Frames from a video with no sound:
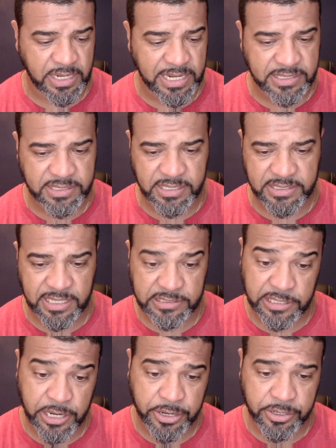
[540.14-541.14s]
Lindsay
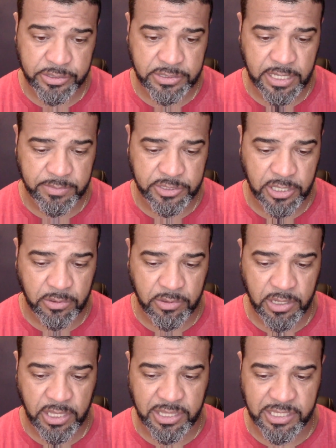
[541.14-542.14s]
sounds like a girl's name,
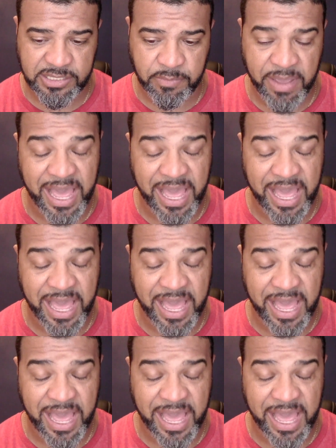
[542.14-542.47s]
so it doesn't